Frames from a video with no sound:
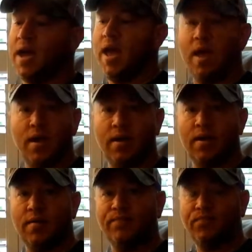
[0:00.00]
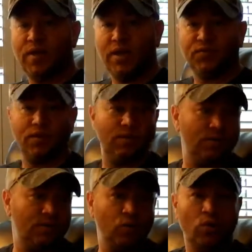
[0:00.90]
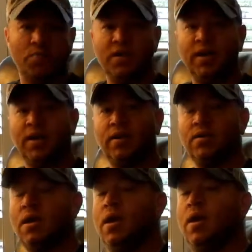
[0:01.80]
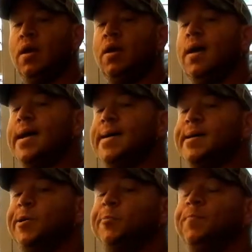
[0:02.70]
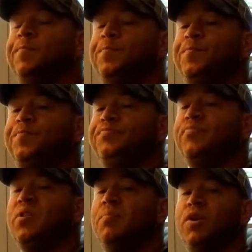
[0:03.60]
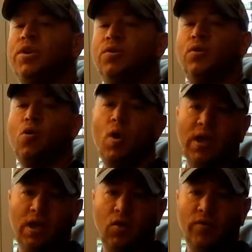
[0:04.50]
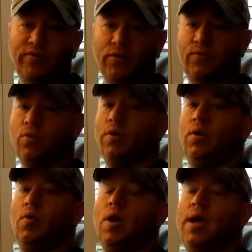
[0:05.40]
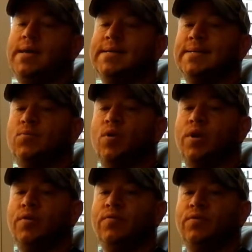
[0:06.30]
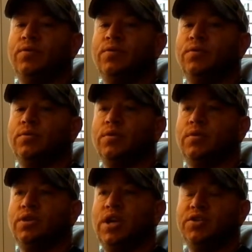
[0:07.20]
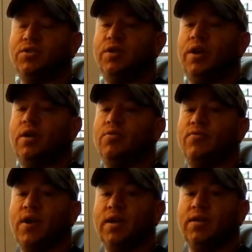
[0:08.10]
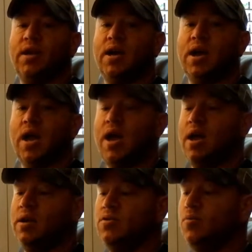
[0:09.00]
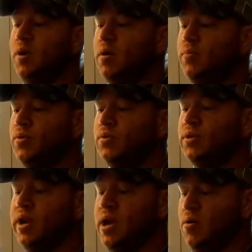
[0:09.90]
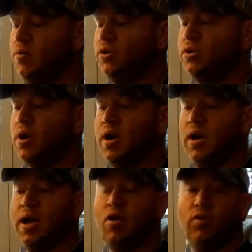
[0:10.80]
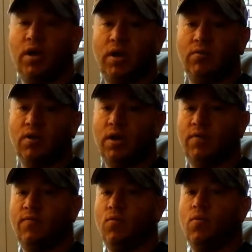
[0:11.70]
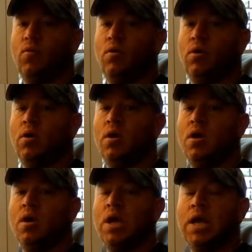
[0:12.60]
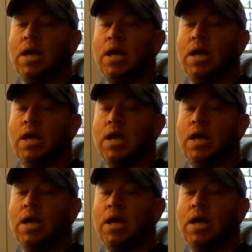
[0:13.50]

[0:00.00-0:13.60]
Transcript: Okay, thanks for joining me again. I'm going to do a quick gear review for you. Went over yesterday on the fact that I had a new pair of boots that I was trying out, getting ready for